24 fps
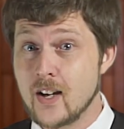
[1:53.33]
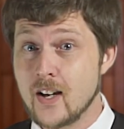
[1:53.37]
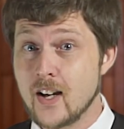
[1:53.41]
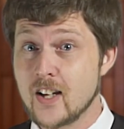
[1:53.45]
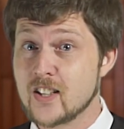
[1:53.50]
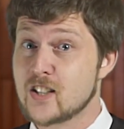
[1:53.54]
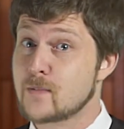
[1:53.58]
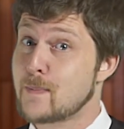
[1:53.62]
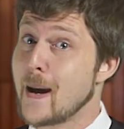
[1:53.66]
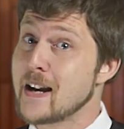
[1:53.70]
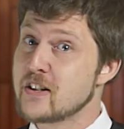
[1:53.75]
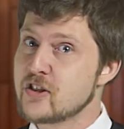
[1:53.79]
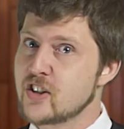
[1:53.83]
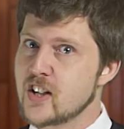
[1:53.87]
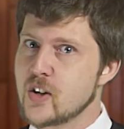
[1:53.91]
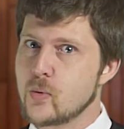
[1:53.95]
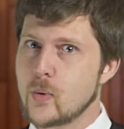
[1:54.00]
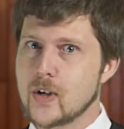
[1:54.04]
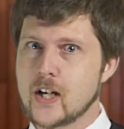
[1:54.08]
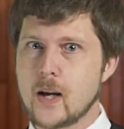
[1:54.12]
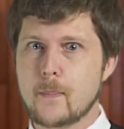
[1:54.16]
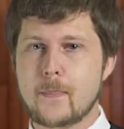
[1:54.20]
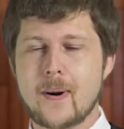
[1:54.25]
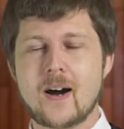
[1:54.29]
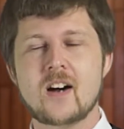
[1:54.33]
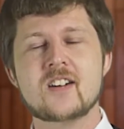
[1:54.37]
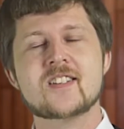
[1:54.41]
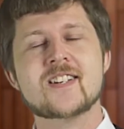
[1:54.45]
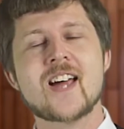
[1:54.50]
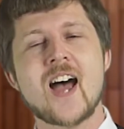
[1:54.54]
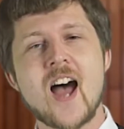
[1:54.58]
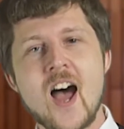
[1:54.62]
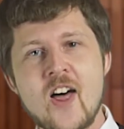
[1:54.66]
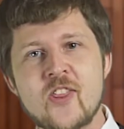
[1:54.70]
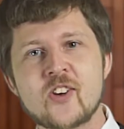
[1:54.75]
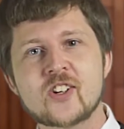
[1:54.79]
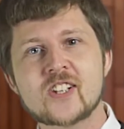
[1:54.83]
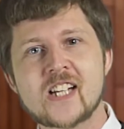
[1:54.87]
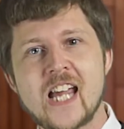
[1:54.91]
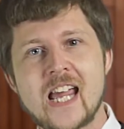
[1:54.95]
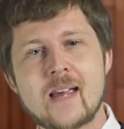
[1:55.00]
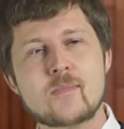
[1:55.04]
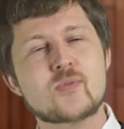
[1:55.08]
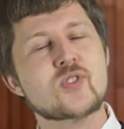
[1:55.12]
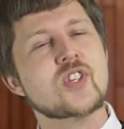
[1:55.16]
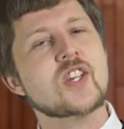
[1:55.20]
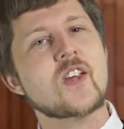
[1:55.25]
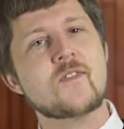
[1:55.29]
especially when compared to other
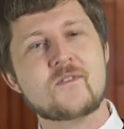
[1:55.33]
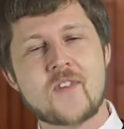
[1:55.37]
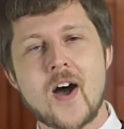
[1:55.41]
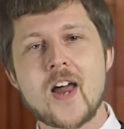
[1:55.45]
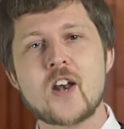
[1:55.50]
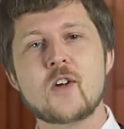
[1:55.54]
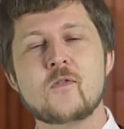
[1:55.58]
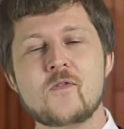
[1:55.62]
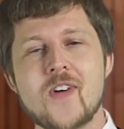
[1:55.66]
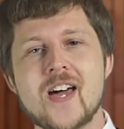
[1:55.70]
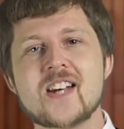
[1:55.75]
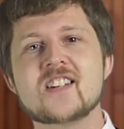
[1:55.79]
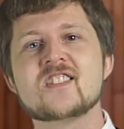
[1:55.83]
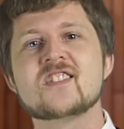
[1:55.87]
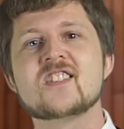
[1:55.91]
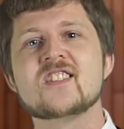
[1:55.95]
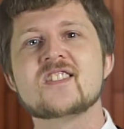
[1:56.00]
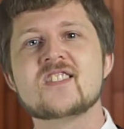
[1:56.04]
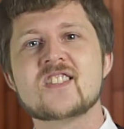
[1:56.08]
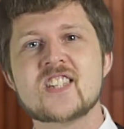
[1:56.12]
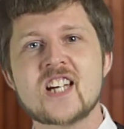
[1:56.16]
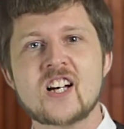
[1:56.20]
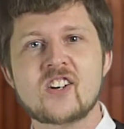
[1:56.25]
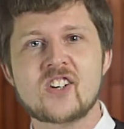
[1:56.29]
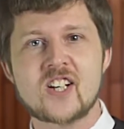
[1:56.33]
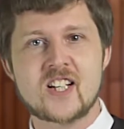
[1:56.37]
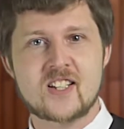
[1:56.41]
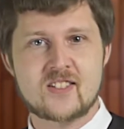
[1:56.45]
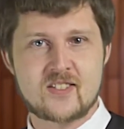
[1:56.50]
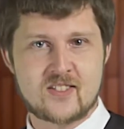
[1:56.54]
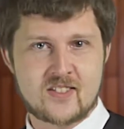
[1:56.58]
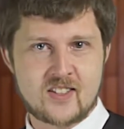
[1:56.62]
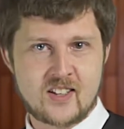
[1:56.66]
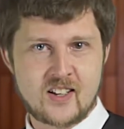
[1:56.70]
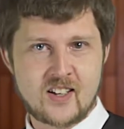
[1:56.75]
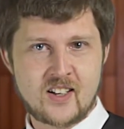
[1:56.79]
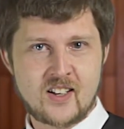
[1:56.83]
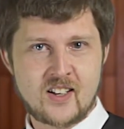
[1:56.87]
games in the Final Fantasy series.